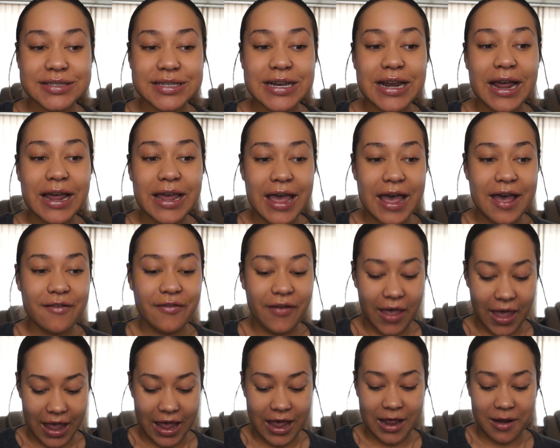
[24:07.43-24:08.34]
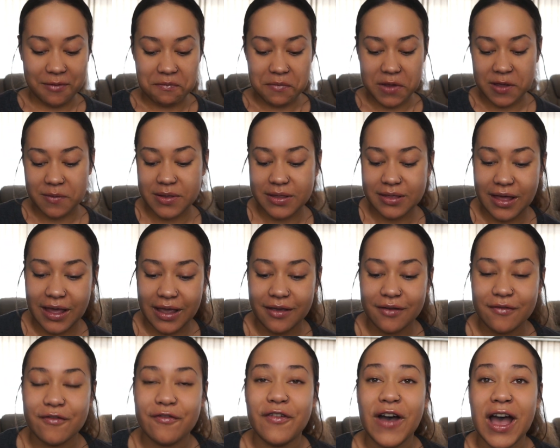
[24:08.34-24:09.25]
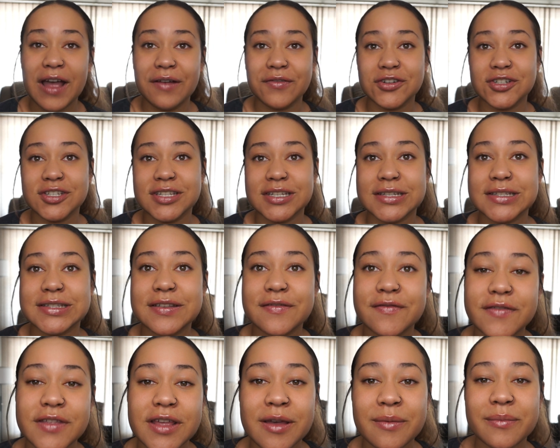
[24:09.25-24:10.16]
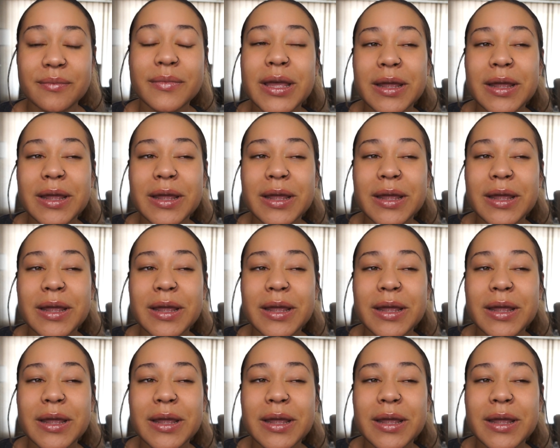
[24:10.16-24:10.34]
and I have had maybe like 5 or 6 of them